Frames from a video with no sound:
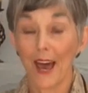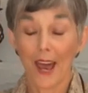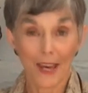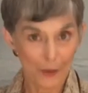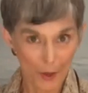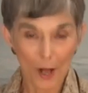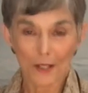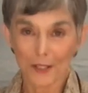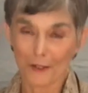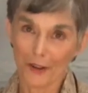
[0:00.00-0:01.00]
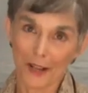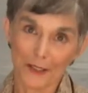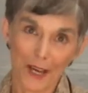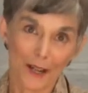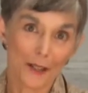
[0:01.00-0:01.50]
and we also found
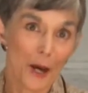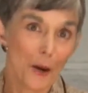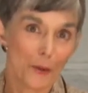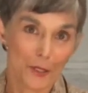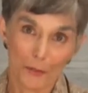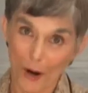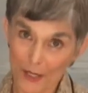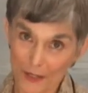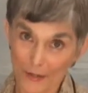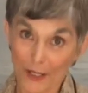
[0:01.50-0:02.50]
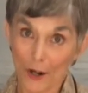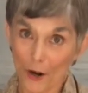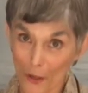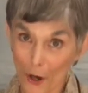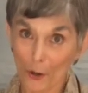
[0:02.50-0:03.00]
out which parts of it are
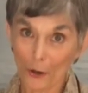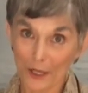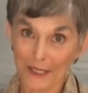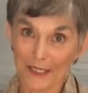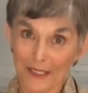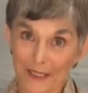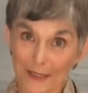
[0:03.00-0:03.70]
the oldest.